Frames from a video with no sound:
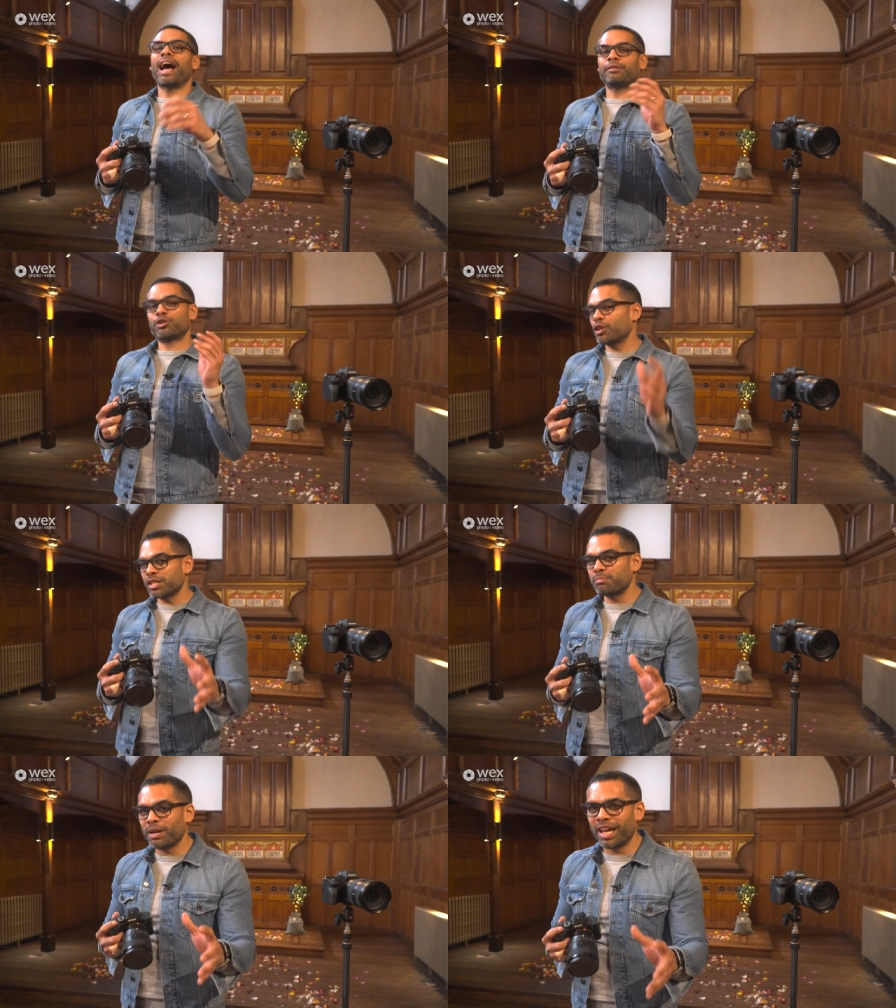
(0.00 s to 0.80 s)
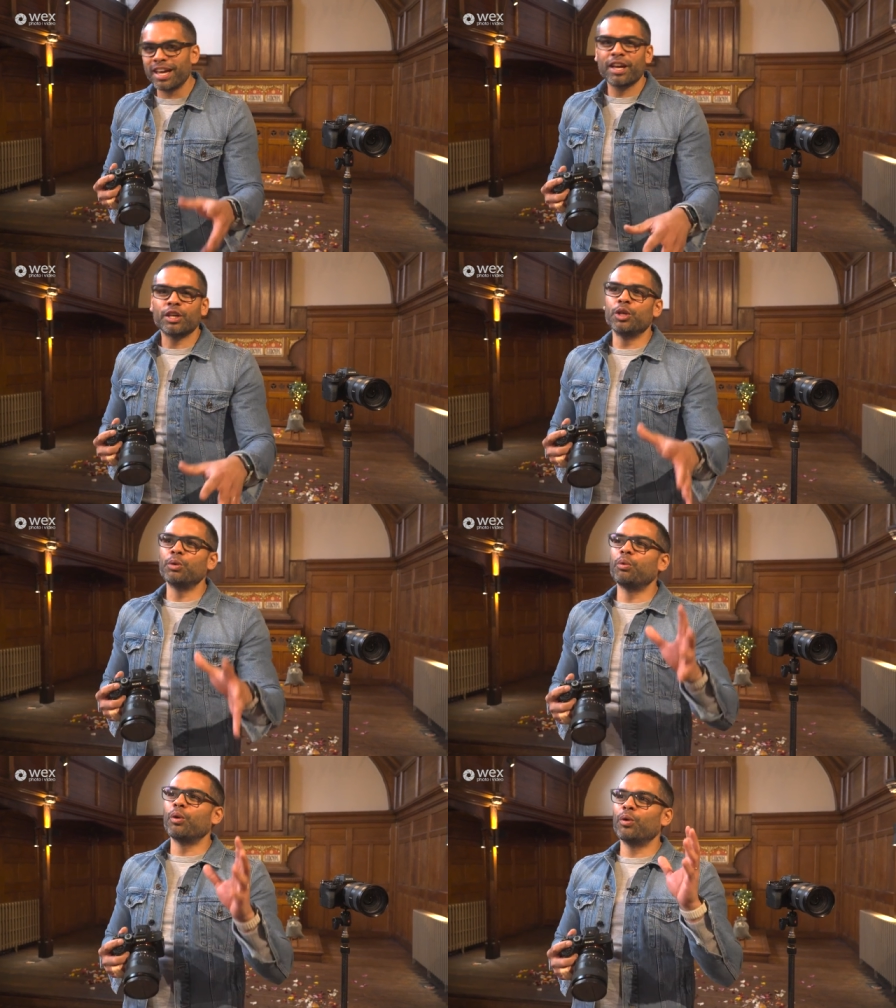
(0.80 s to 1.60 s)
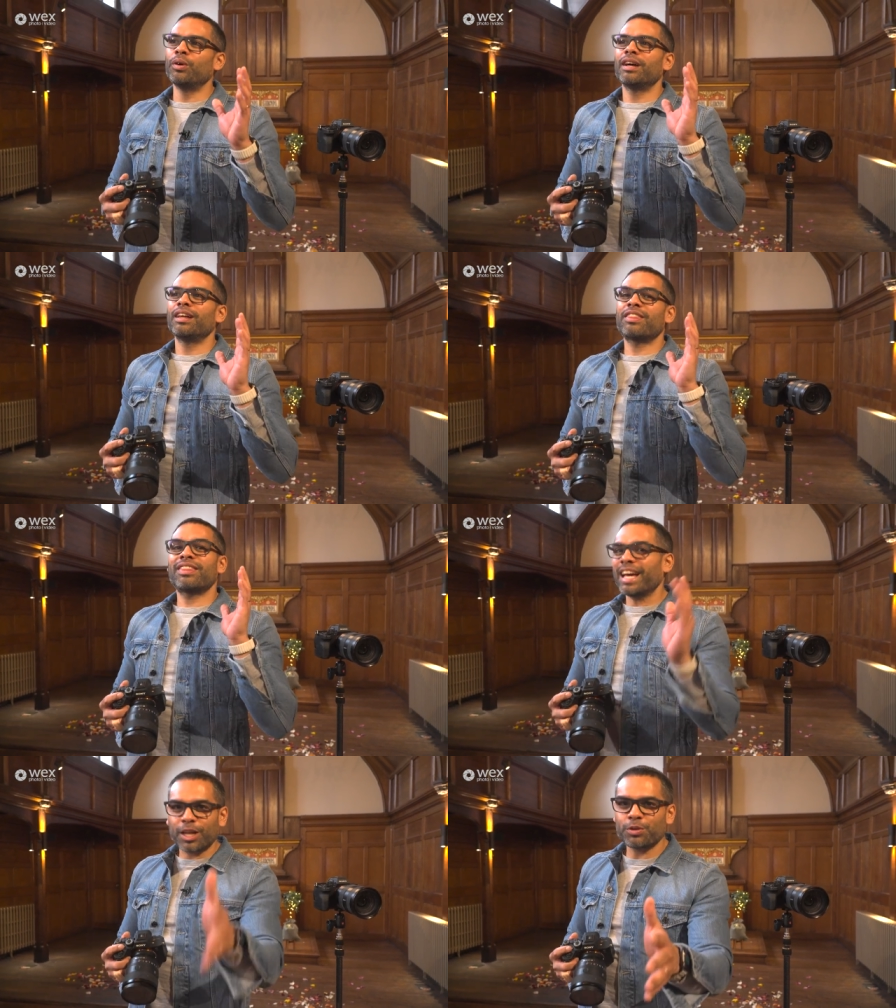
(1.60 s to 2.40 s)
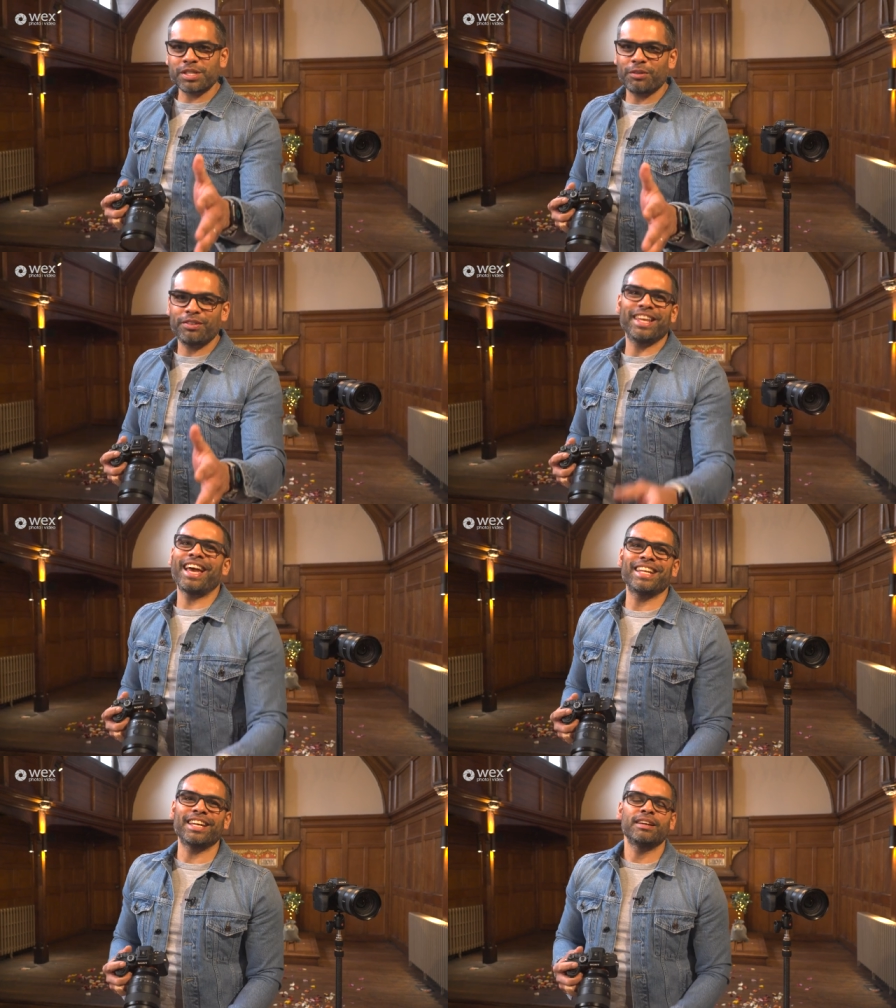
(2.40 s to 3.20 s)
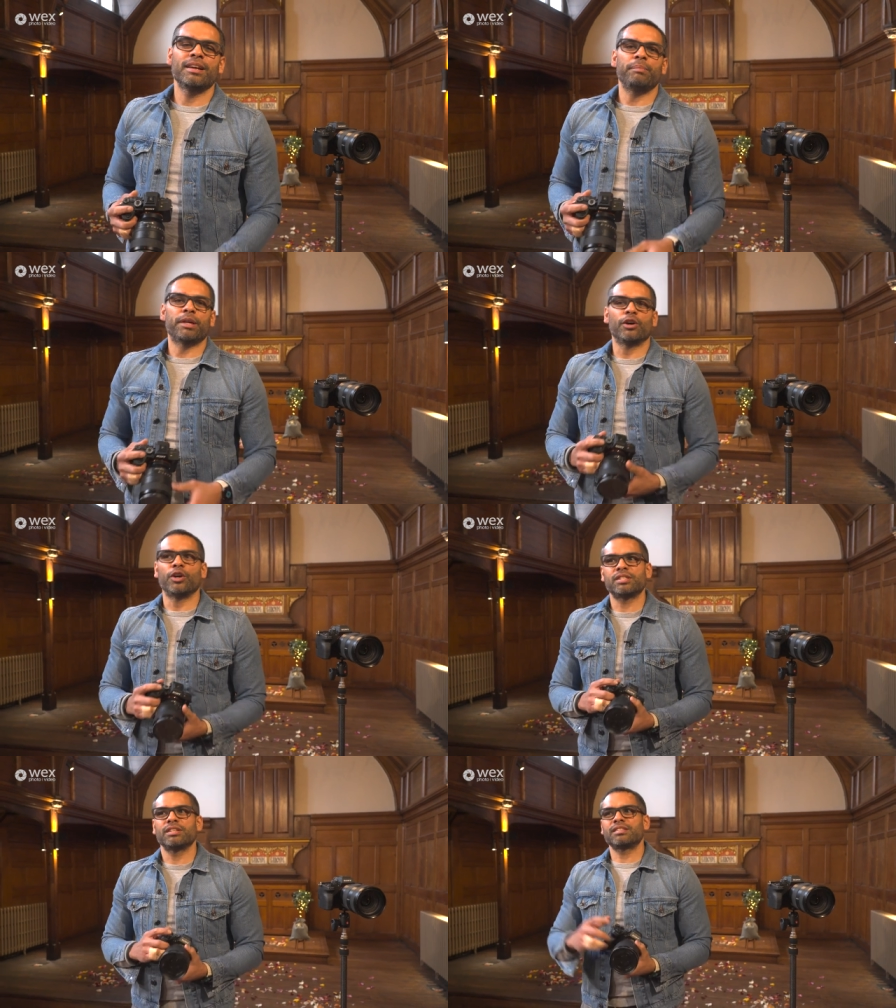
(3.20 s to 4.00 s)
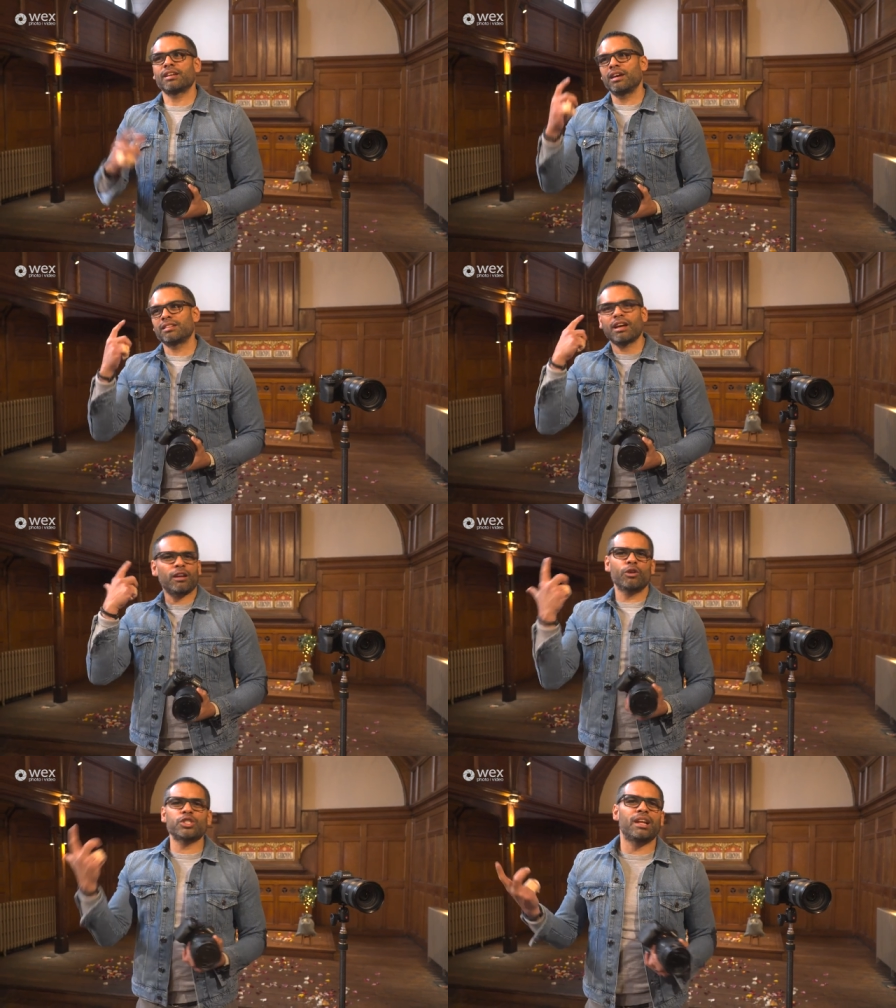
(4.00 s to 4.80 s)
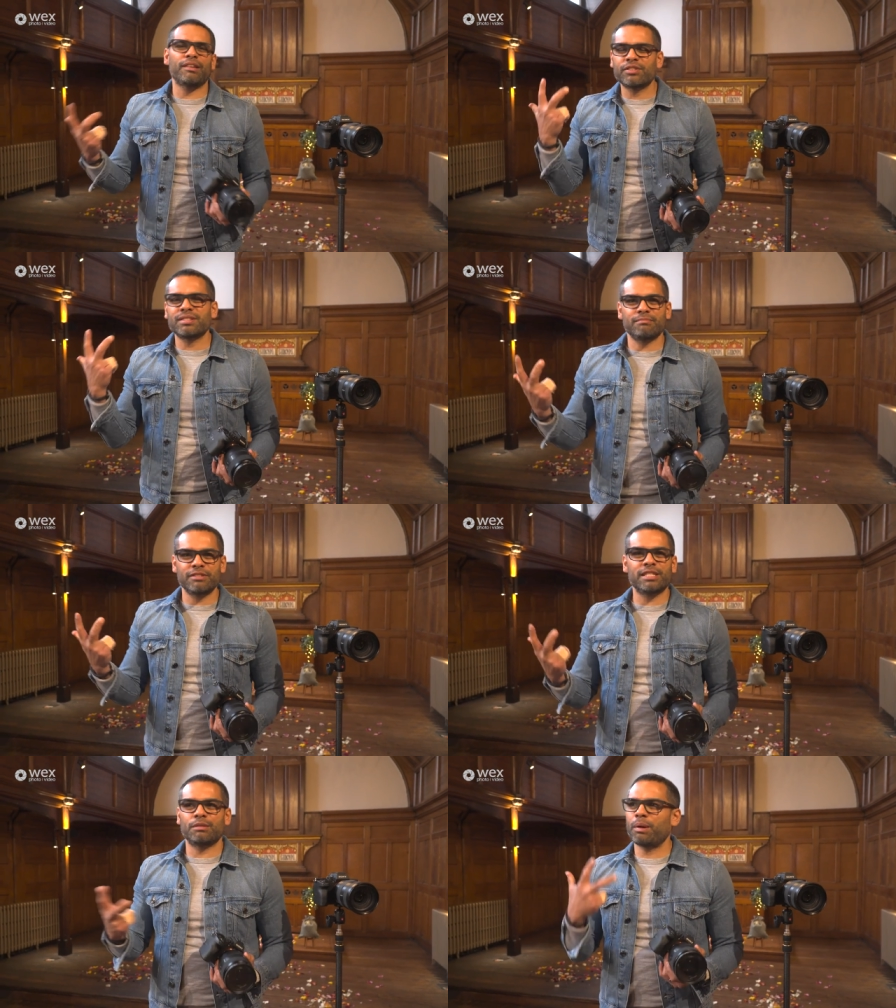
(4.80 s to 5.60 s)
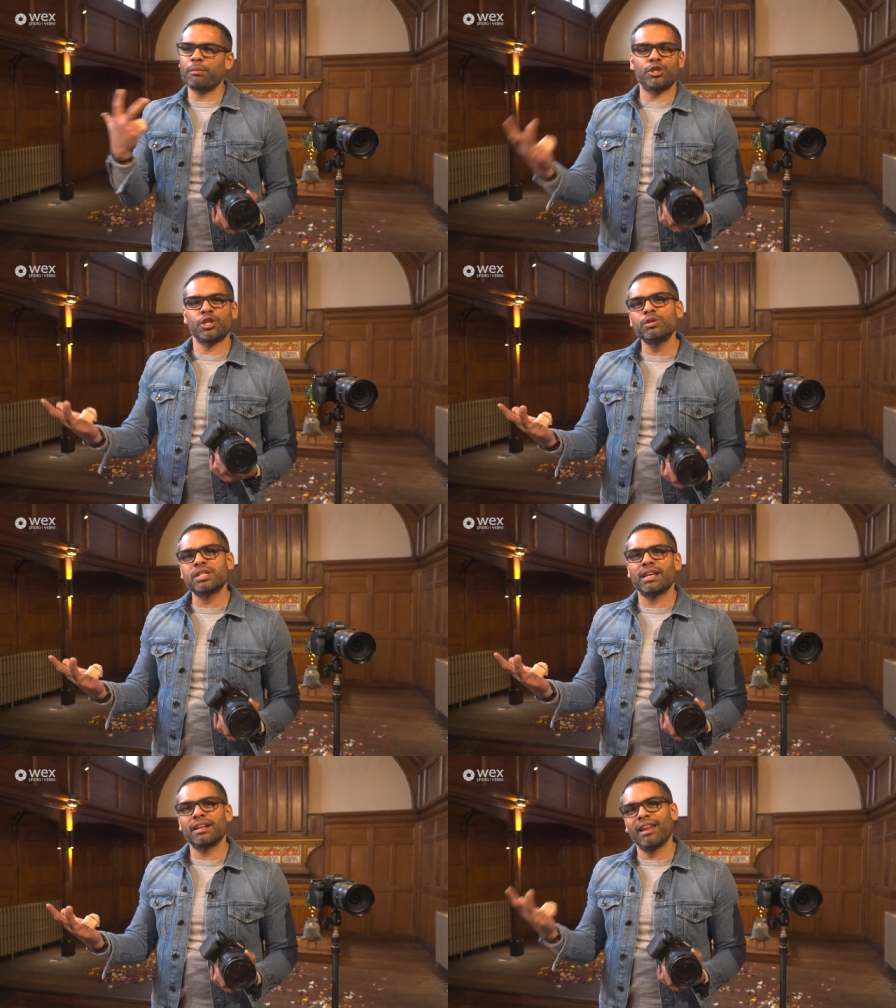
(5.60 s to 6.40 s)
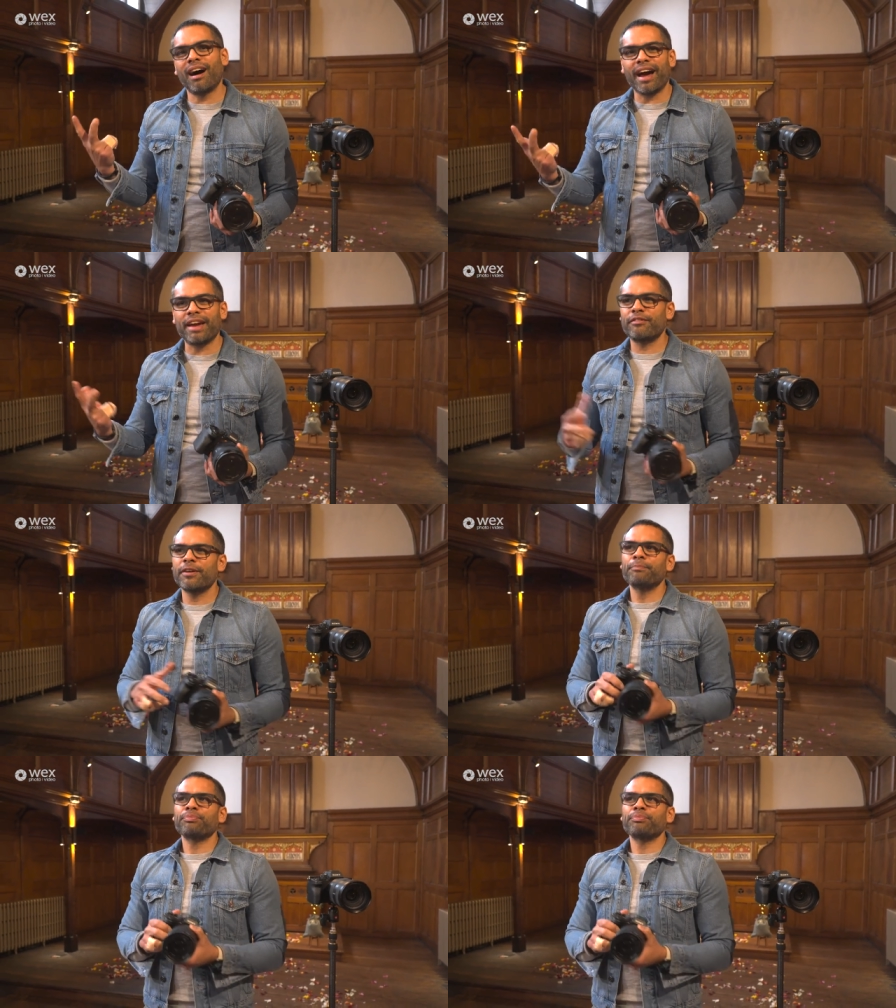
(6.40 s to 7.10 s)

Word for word: And trust me, you will thank yourself in the edit because psychologically, for some reason, when we're shooting live,